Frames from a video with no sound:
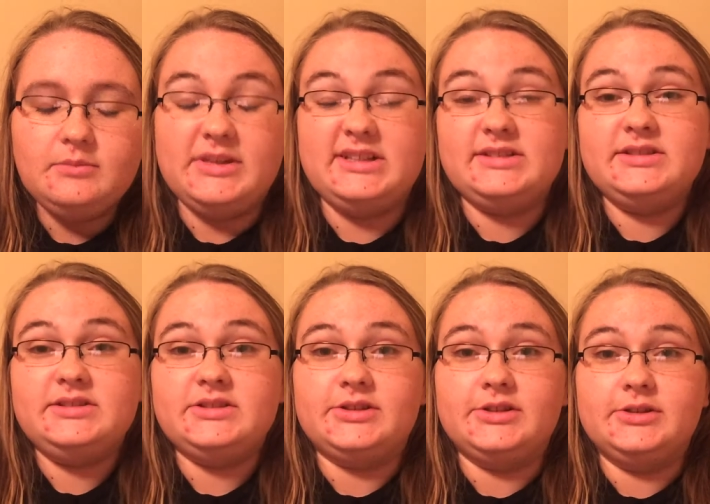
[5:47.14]
My
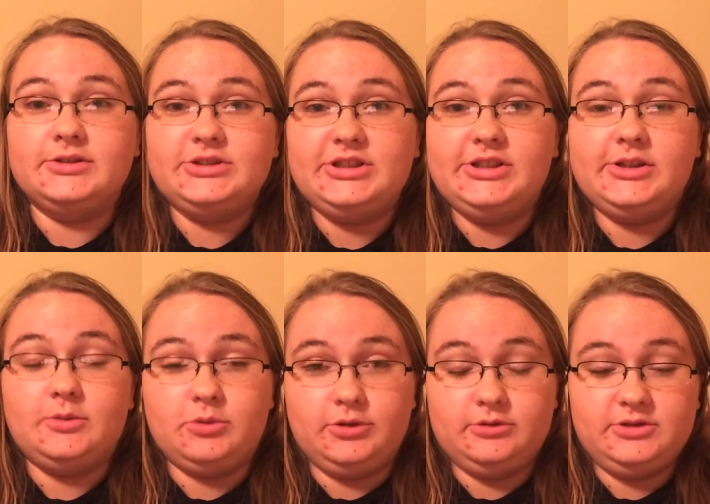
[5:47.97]
sister, she
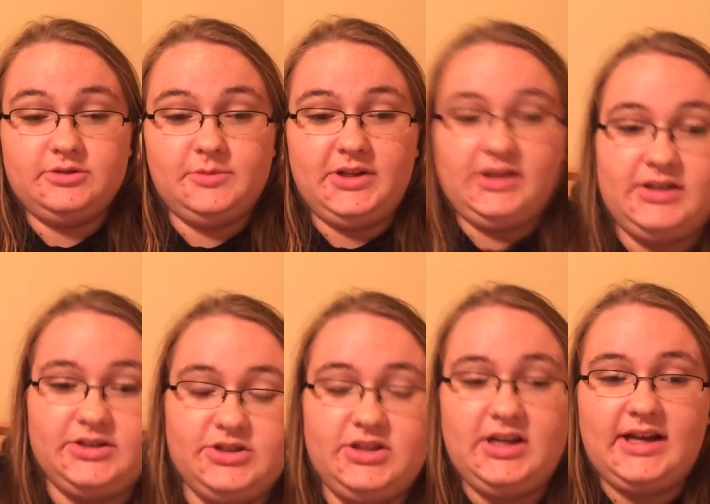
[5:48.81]
approached me and
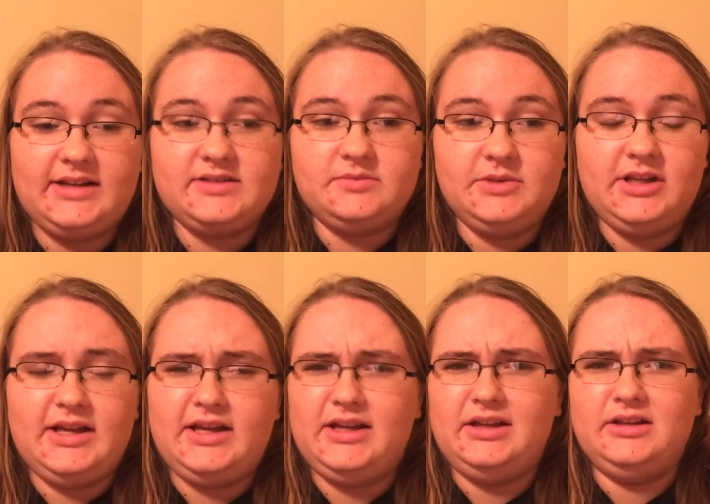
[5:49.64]
she asked me,
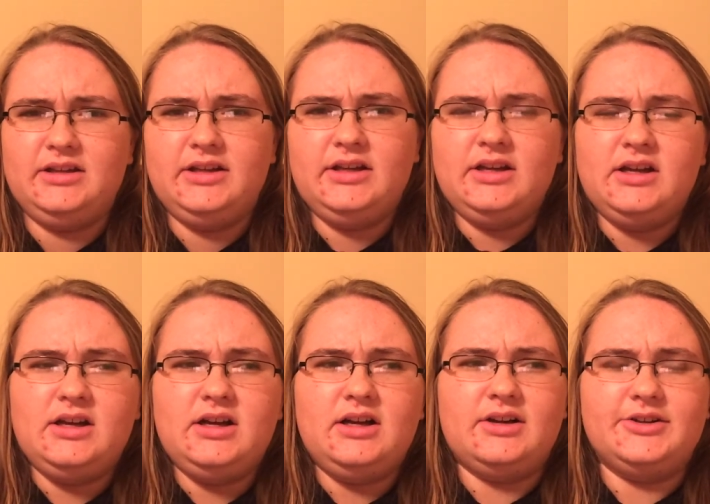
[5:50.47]
Hey,
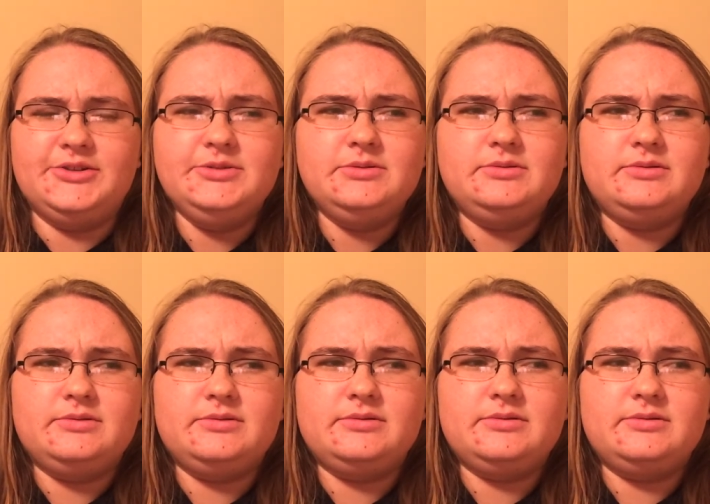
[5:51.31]
are you
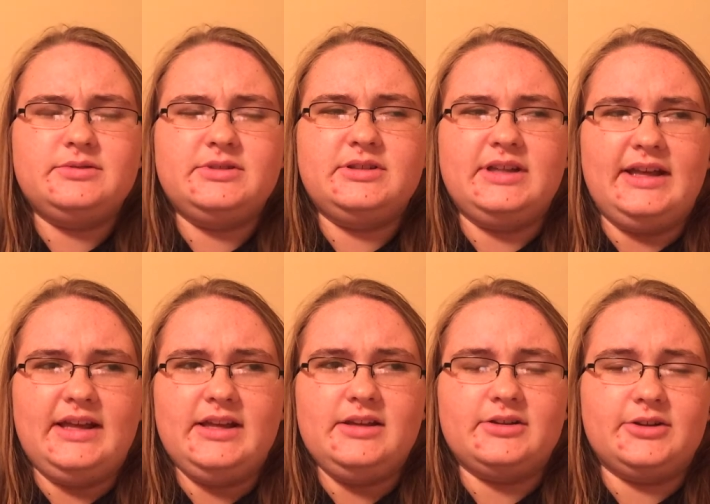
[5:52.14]

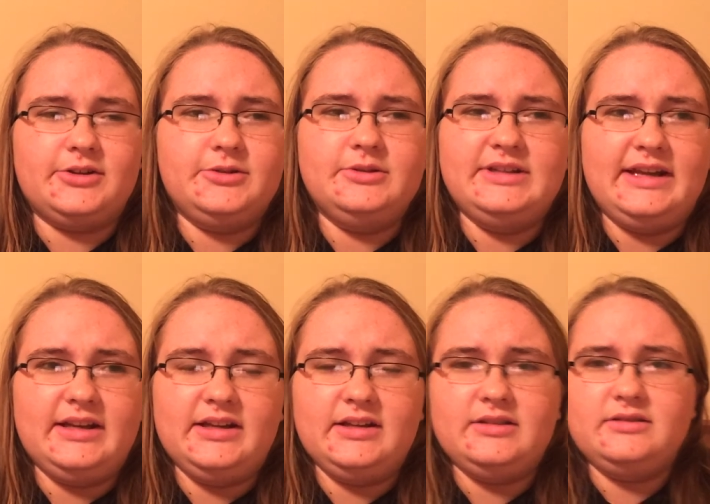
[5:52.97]
gay and are you
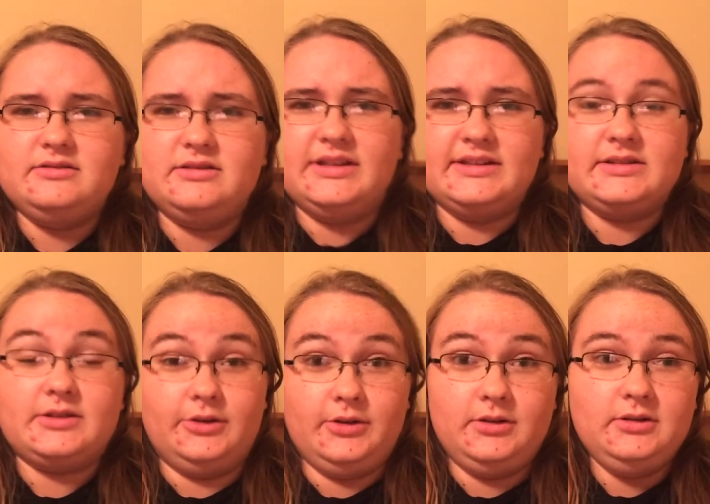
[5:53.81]
dating this
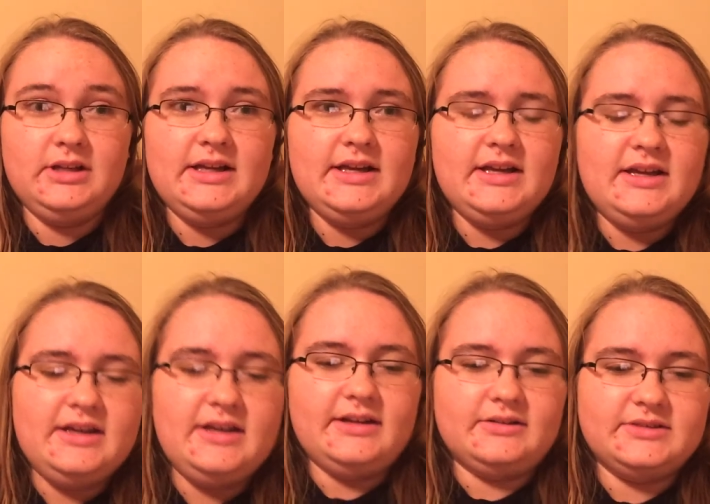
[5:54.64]
girl?
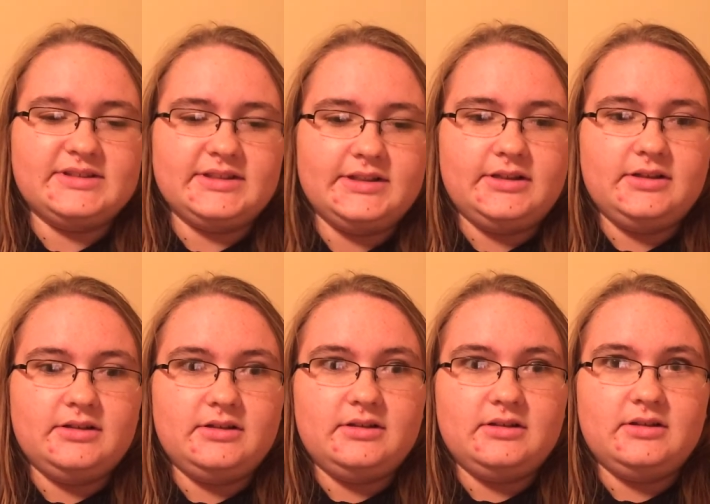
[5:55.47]
And I was like,
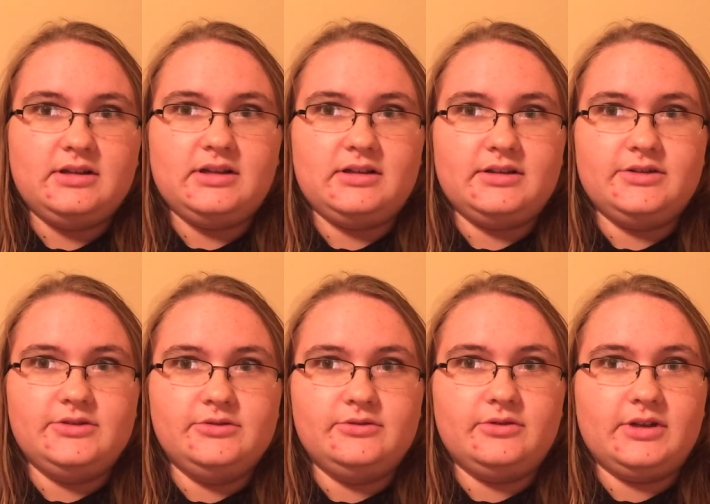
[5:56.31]
How did
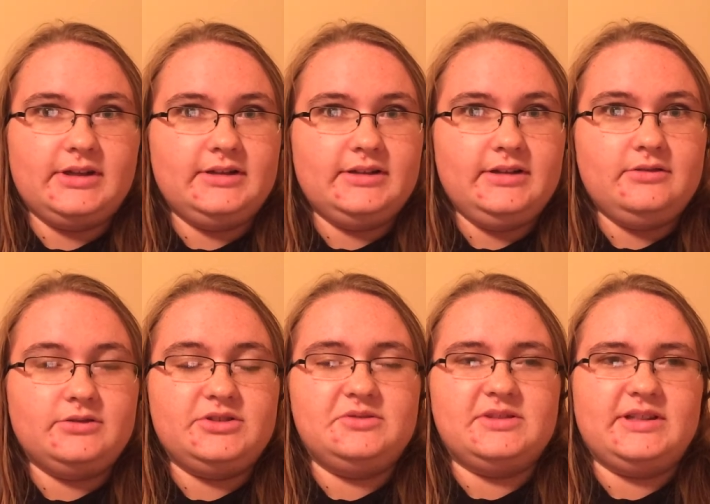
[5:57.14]
you find out?
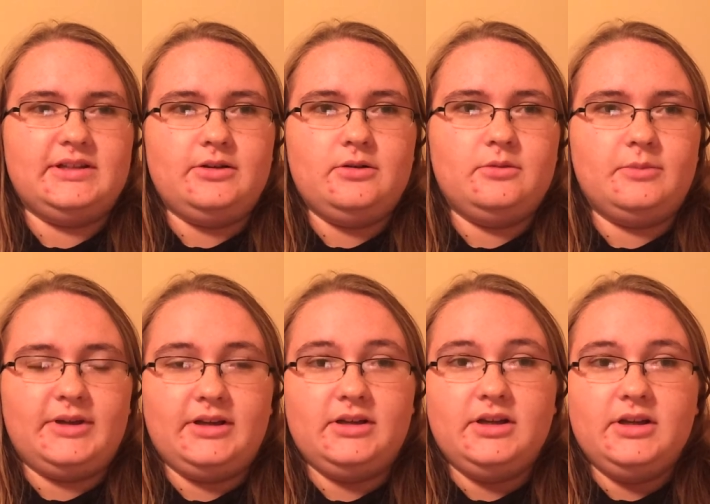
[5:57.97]
And she was like, Oh,
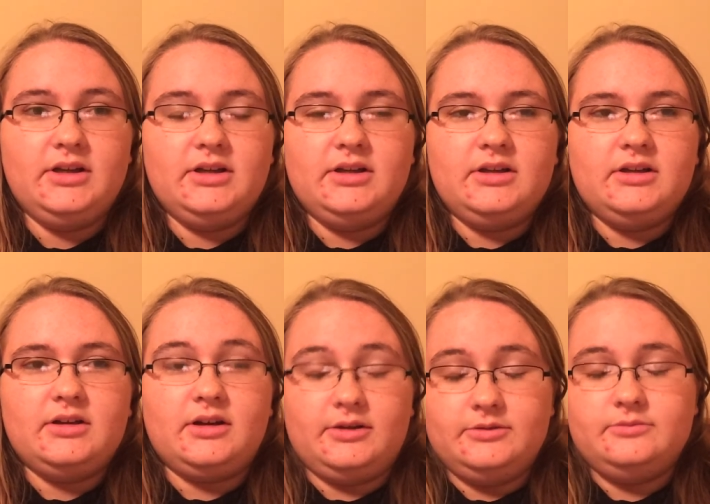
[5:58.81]
my,
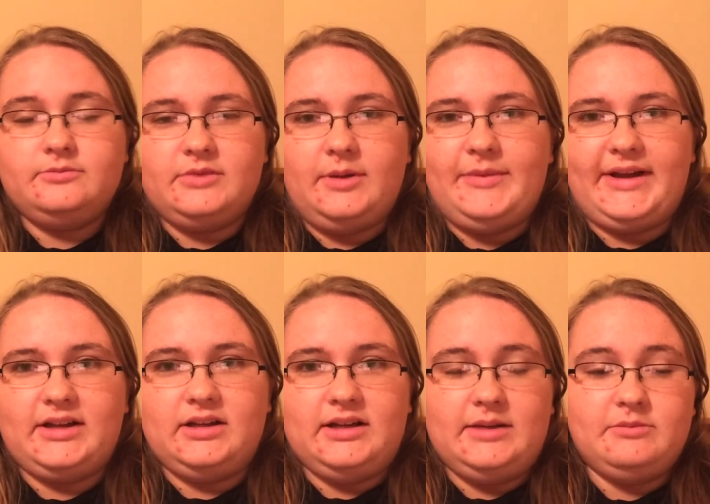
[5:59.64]
or I'm not
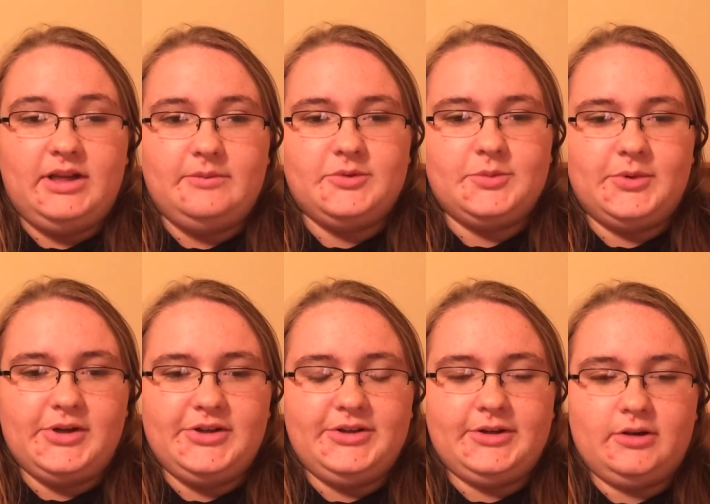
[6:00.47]
gonna name names,
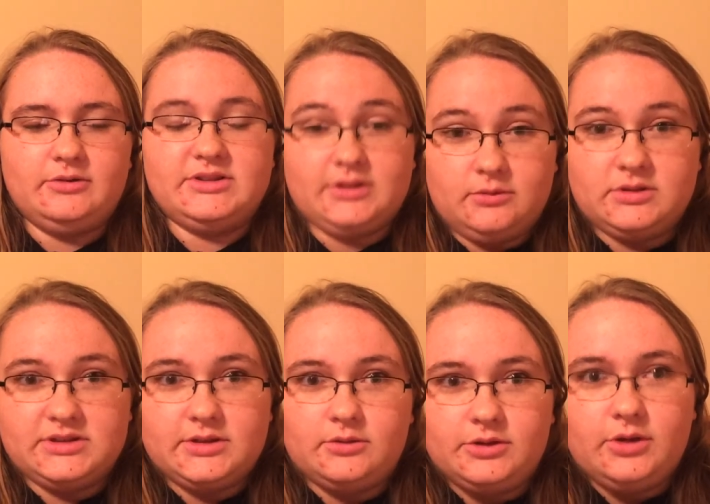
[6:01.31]
but you know, so and
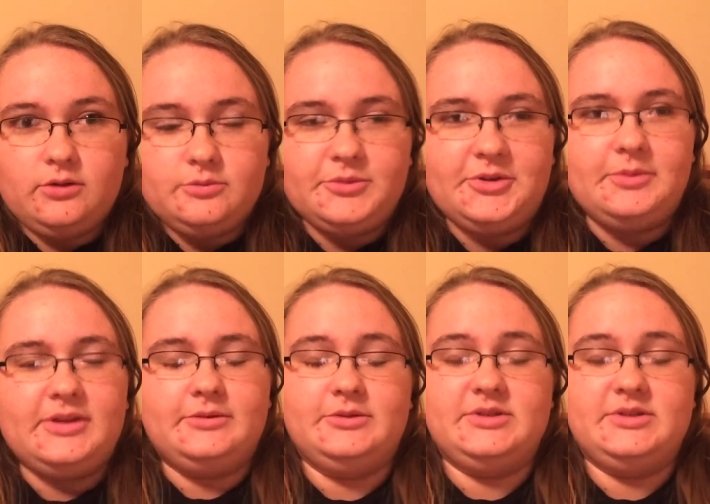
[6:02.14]
so told me. It